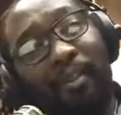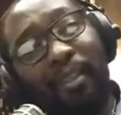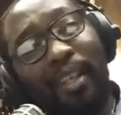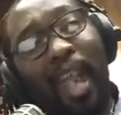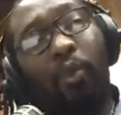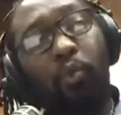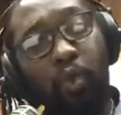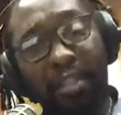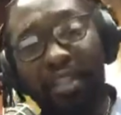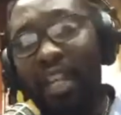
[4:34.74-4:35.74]
I
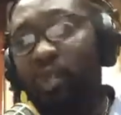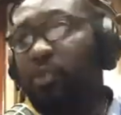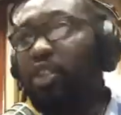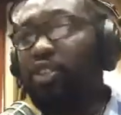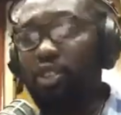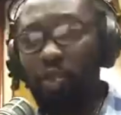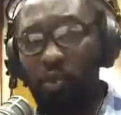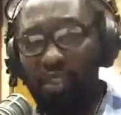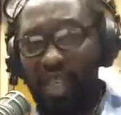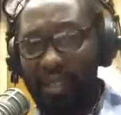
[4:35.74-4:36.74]
wish that we could
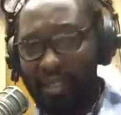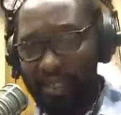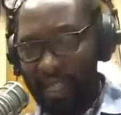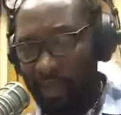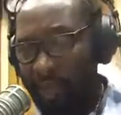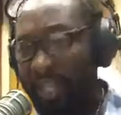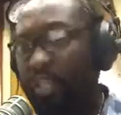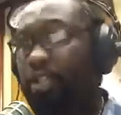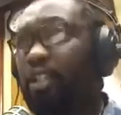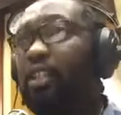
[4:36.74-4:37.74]
use that same
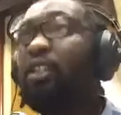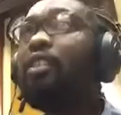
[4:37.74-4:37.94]
energy